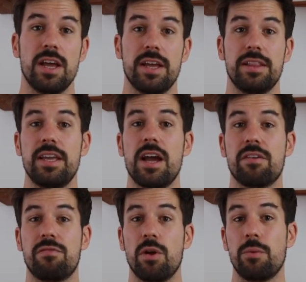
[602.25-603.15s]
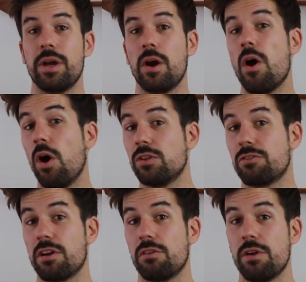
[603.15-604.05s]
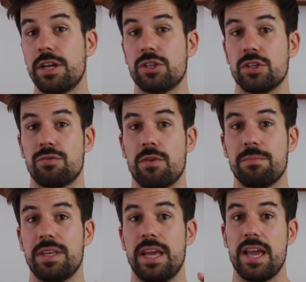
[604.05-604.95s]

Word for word: and they are following all the regulations from